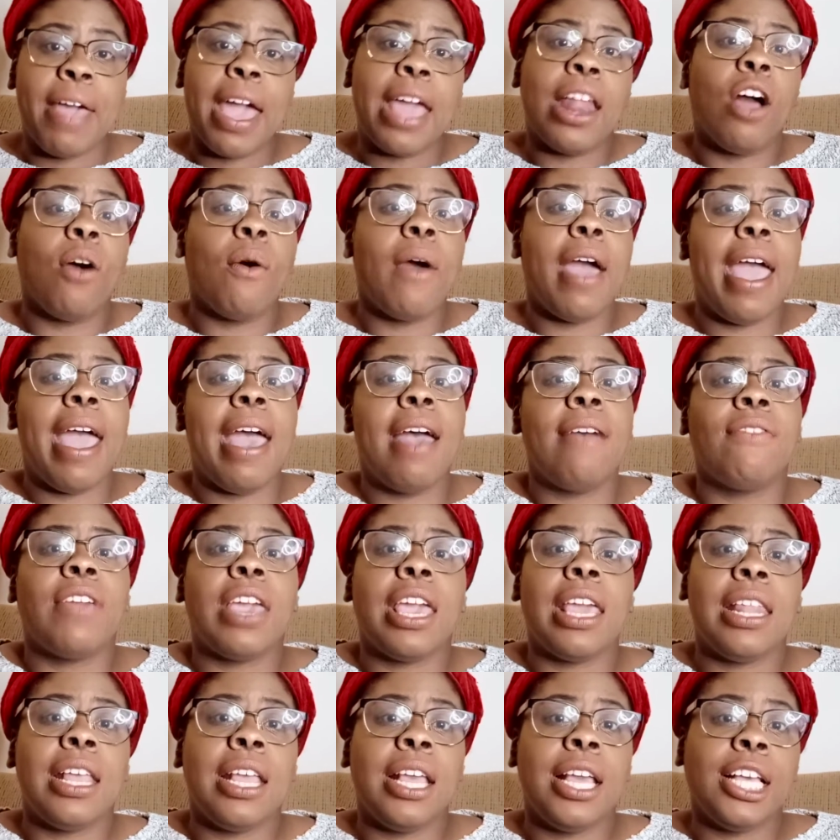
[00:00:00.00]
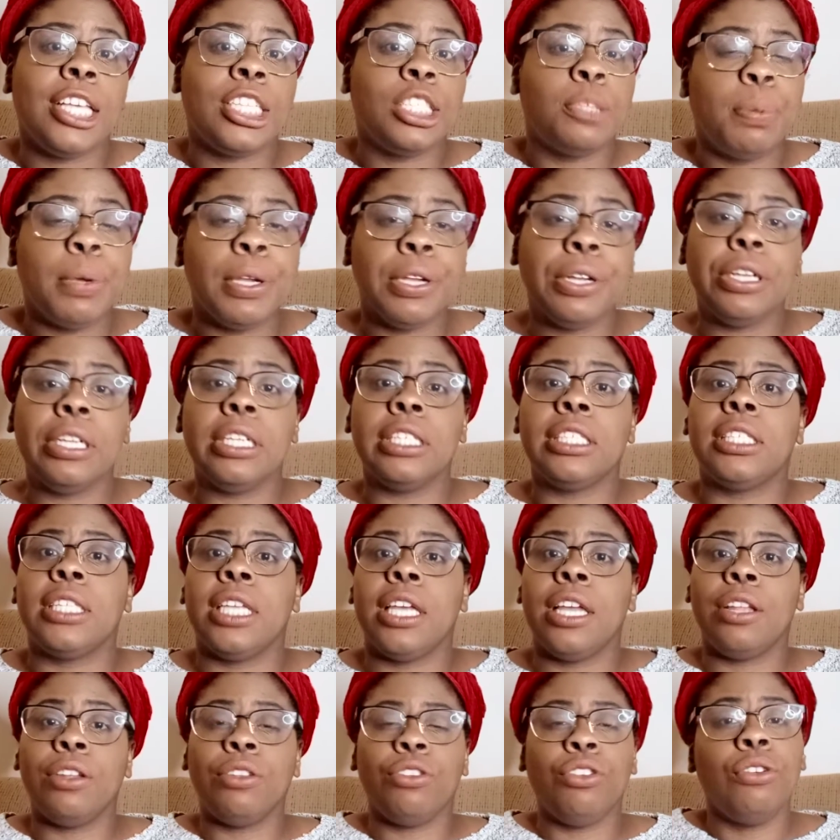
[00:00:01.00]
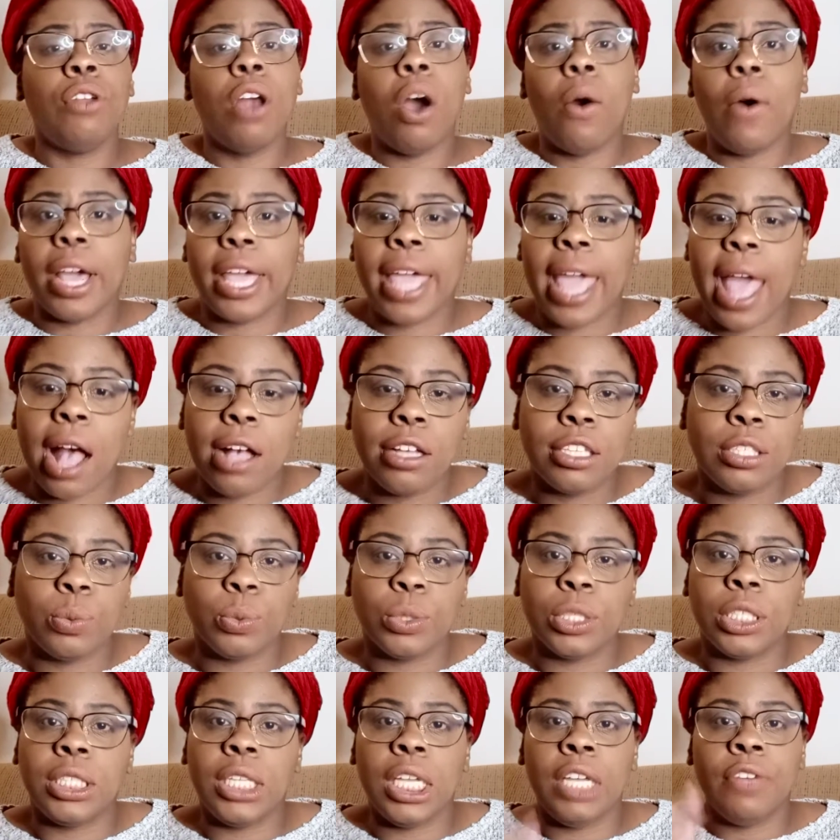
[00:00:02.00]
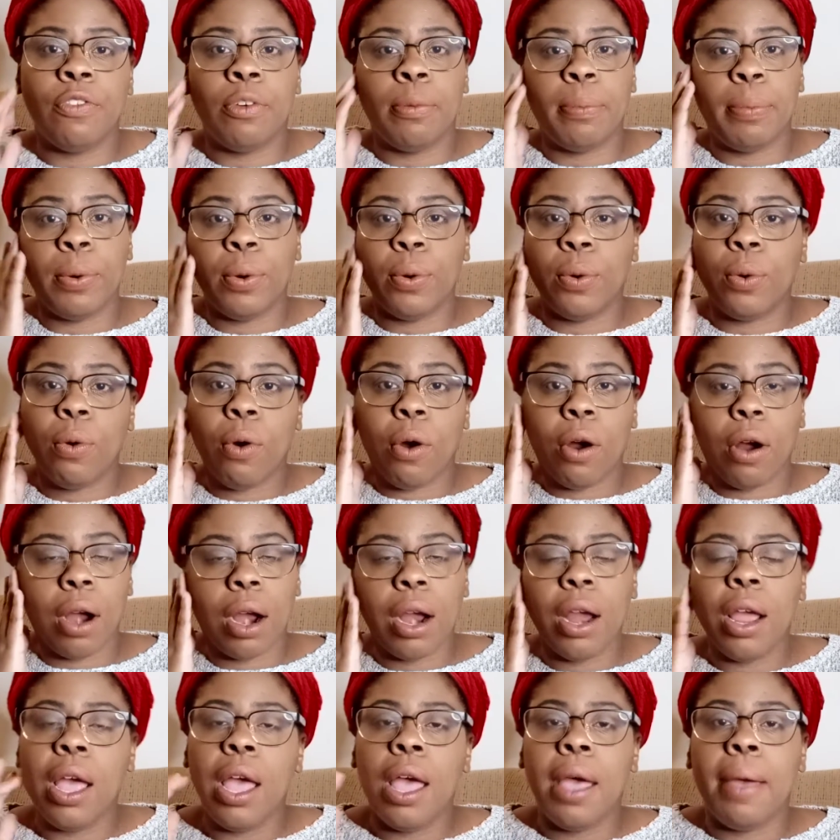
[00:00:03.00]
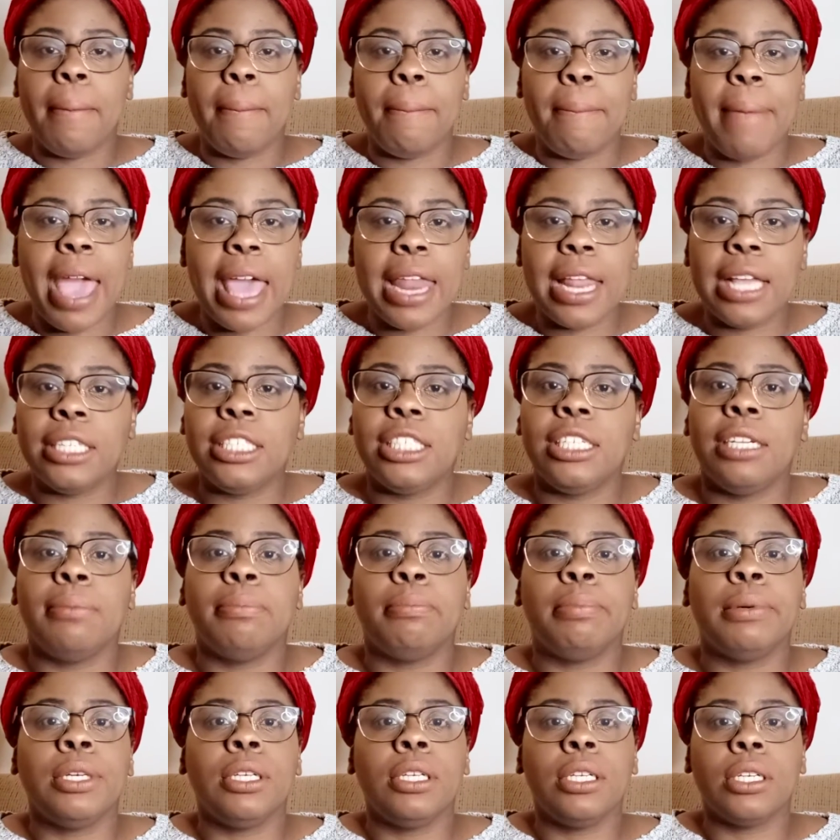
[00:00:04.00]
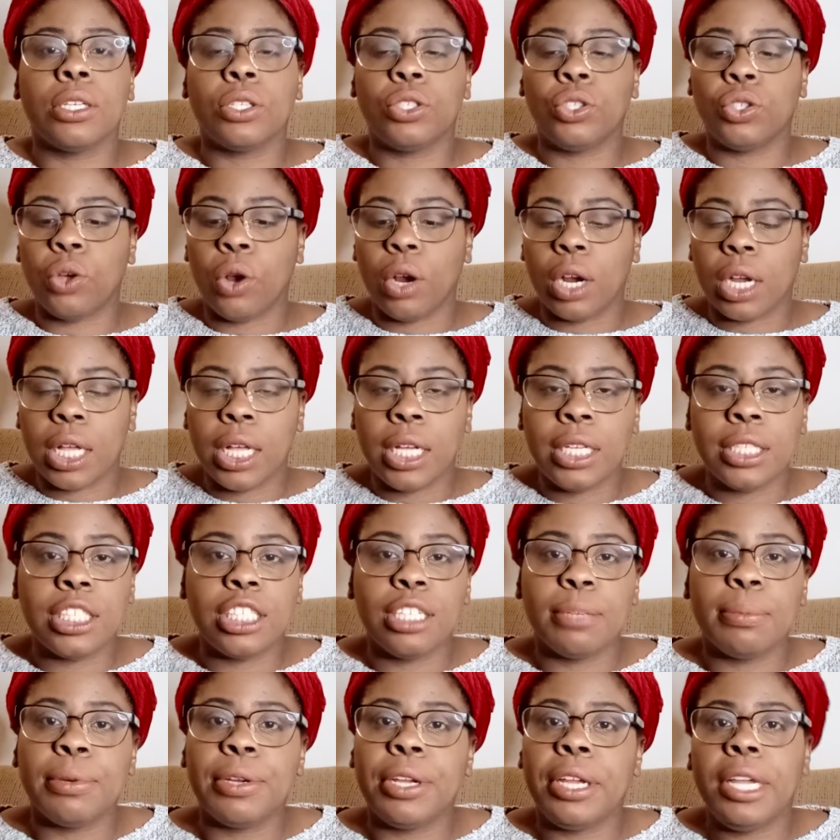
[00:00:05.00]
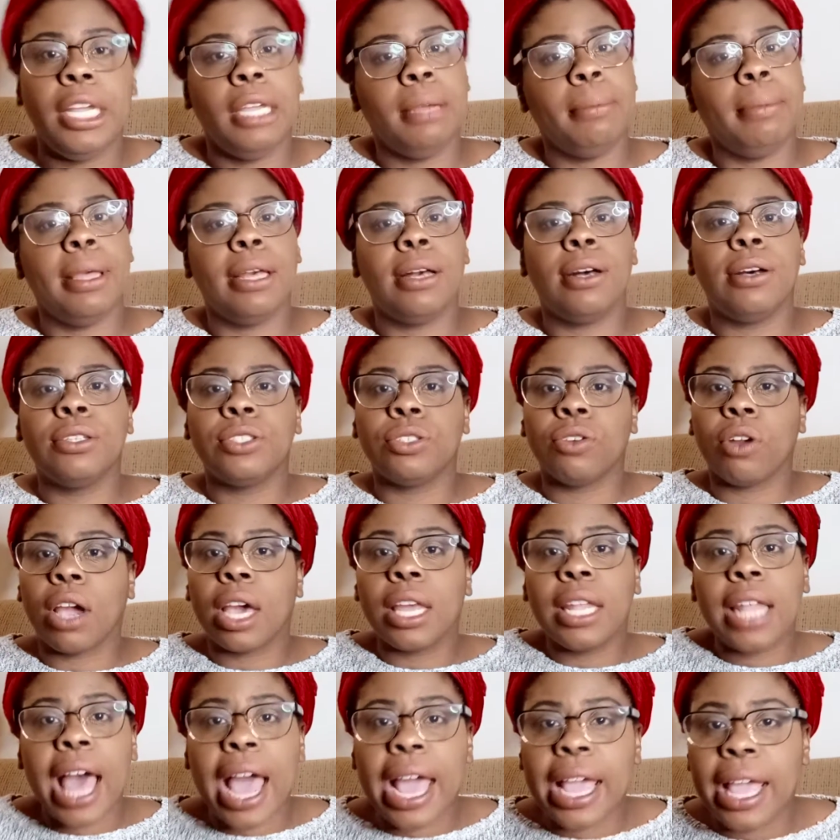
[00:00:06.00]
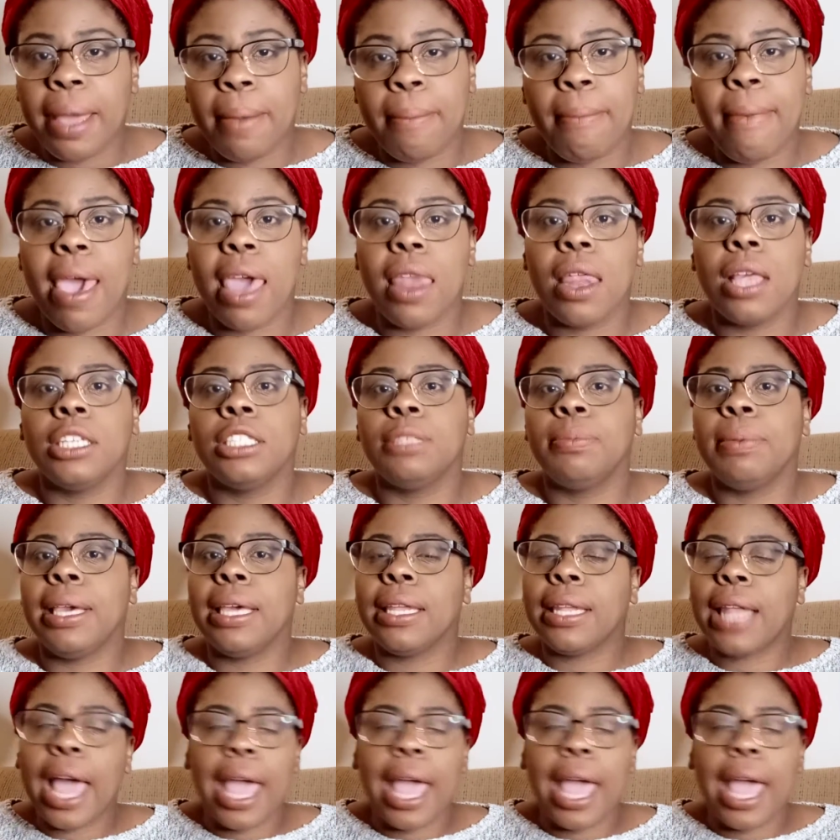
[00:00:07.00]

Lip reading: They don't have any experience in, you know, accounts receivable or managing books or customer emails or client management.